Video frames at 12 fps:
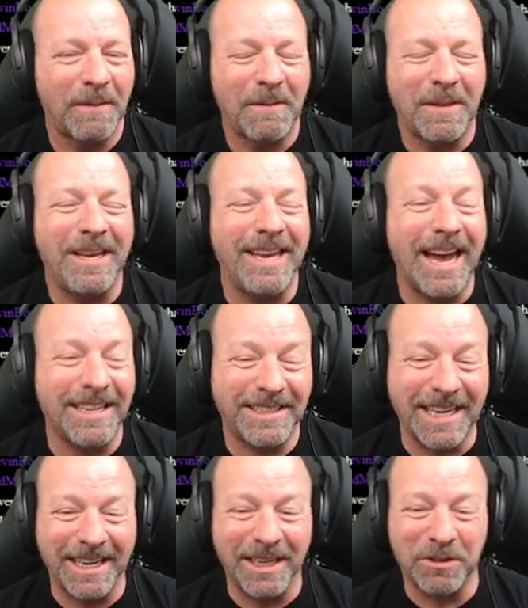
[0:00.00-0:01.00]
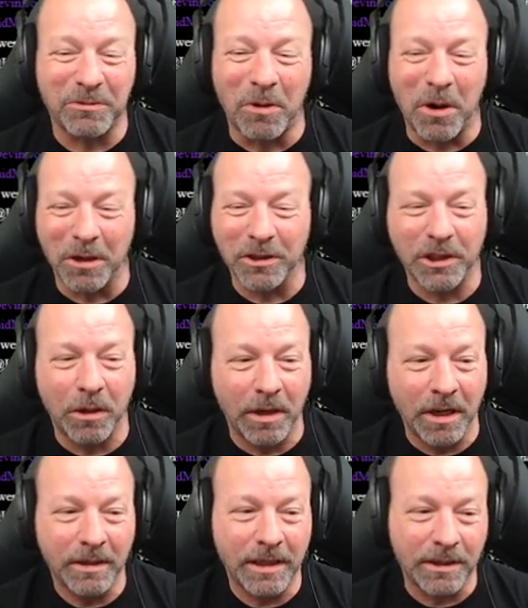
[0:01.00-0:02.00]
Yes, that is wrong,
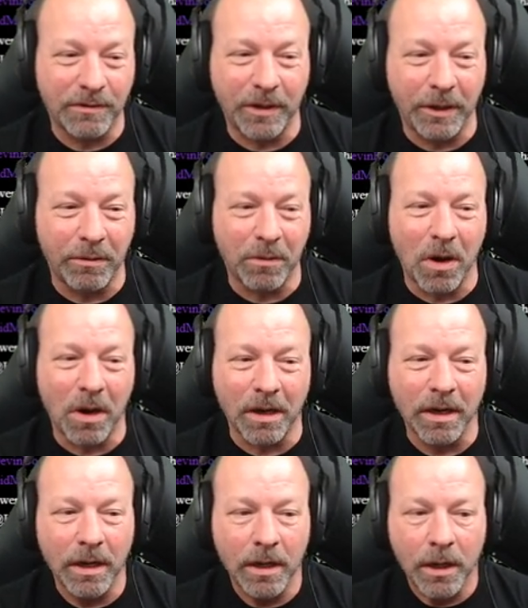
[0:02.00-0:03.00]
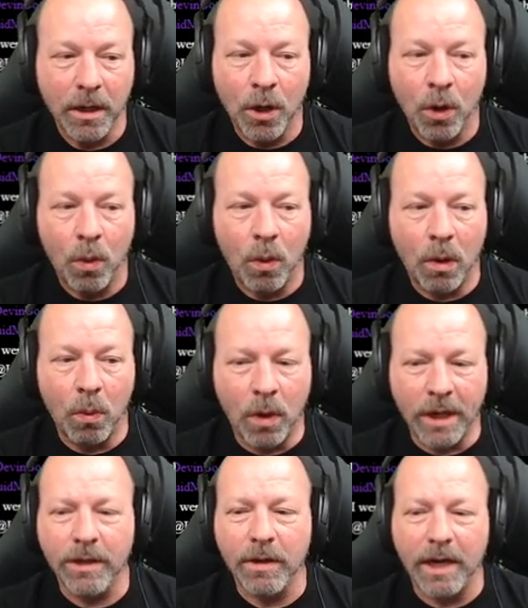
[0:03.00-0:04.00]
Joa. That's very wrong.
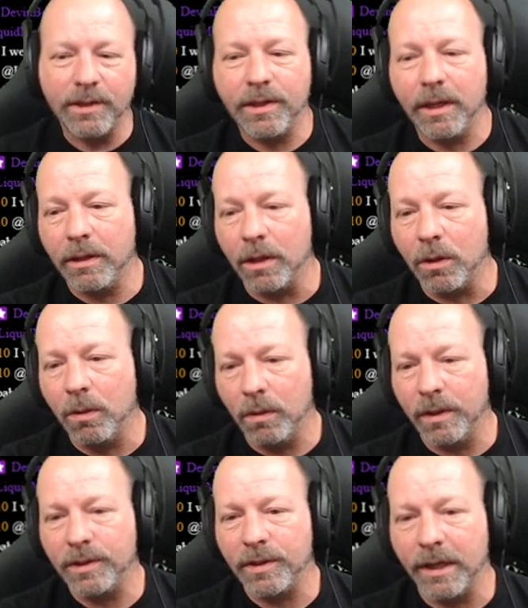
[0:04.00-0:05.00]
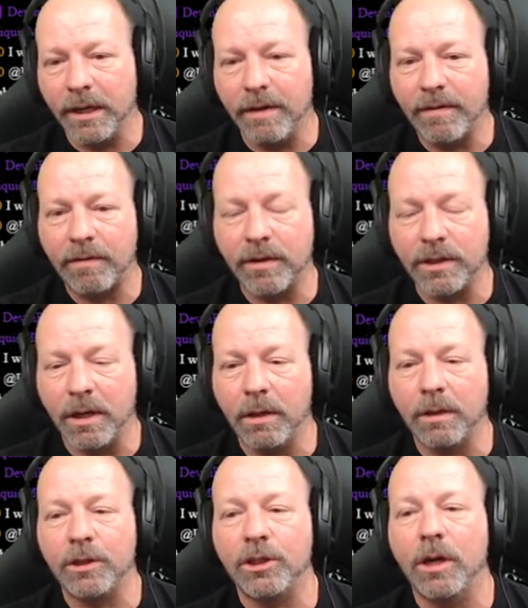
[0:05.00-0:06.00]
What do you guys think the coolest thing I've ever done
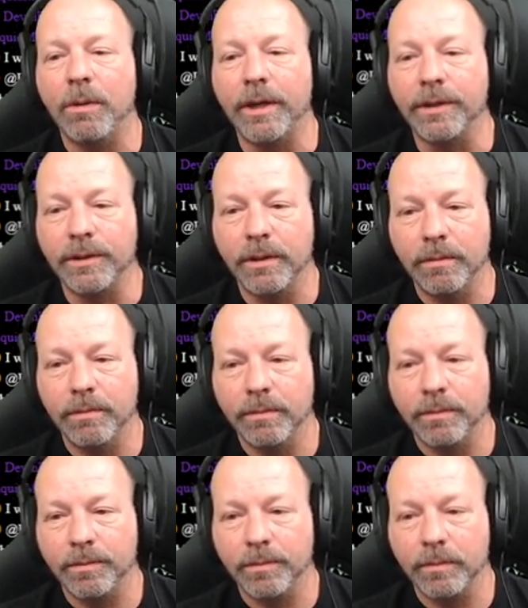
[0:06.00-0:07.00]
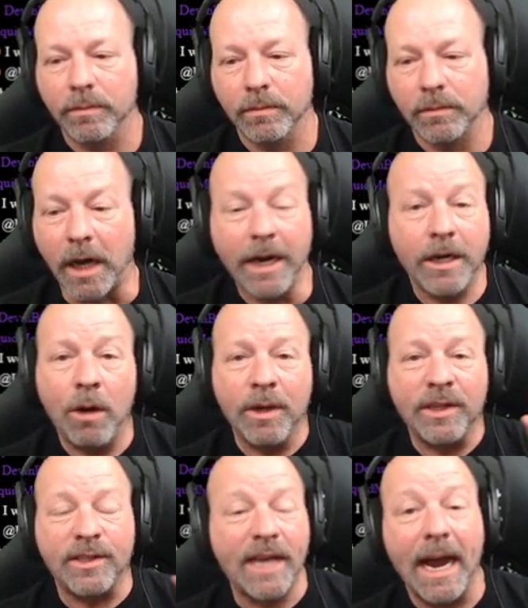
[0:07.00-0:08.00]
on the show is? I know
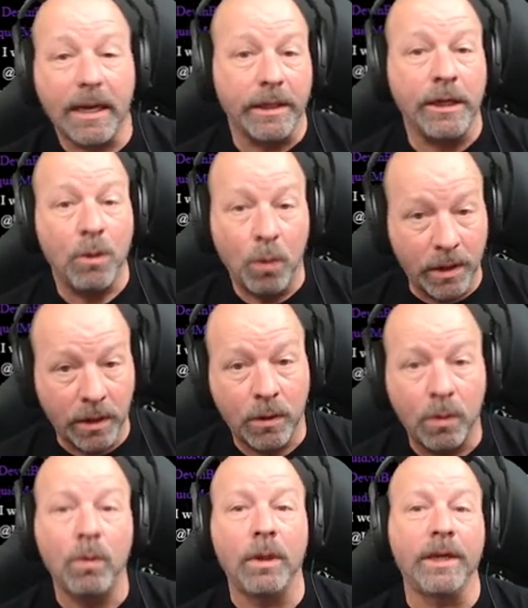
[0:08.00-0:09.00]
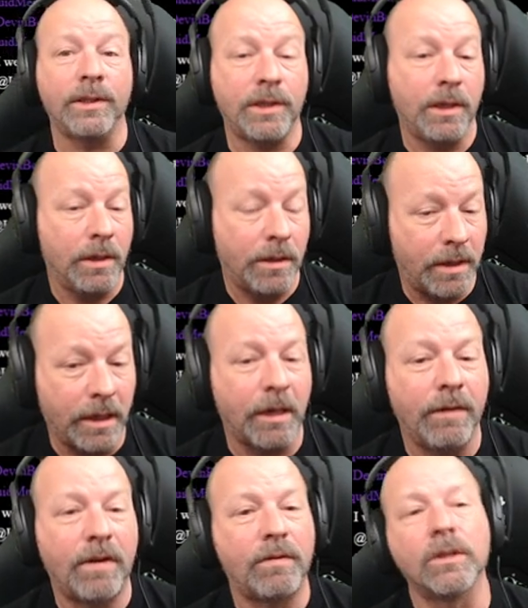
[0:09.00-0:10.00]
exactly what the coolest thing
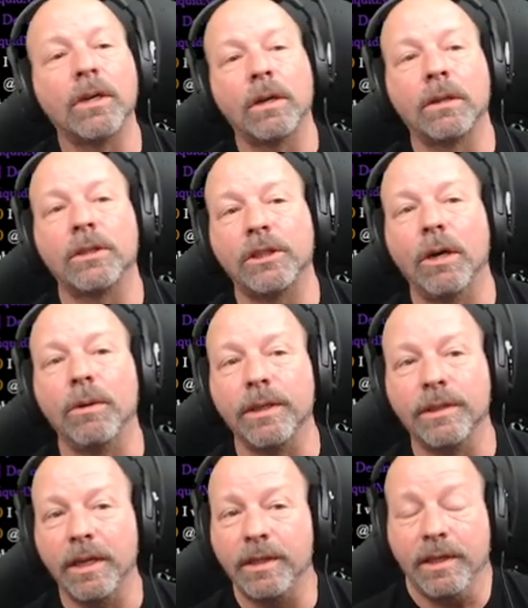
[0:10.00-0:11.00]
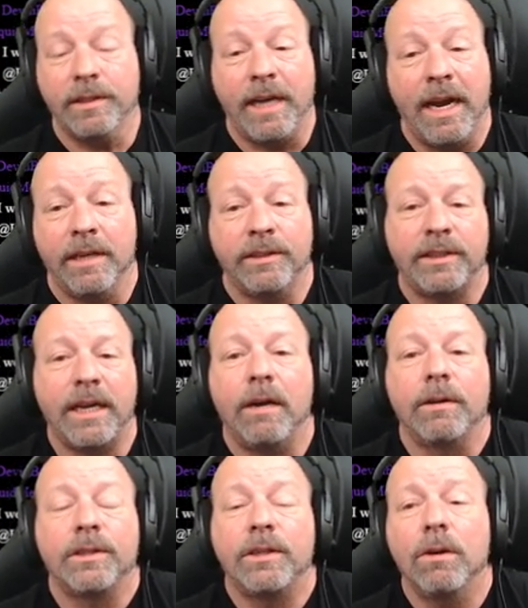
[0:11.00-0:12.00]
I've ever done on the show is. It's it's hands
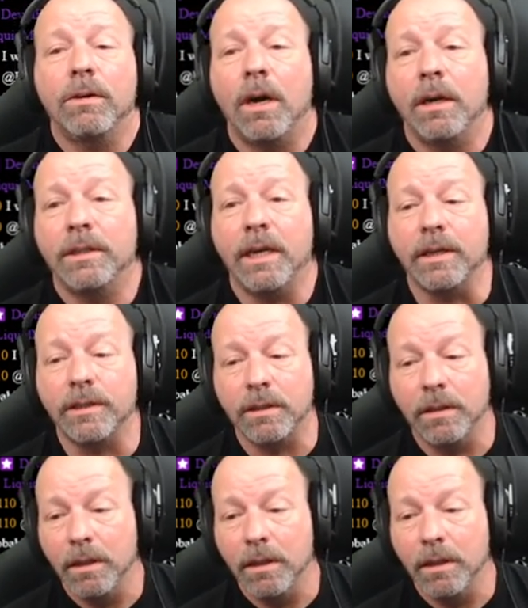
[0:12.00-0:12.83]
down. It's no contest.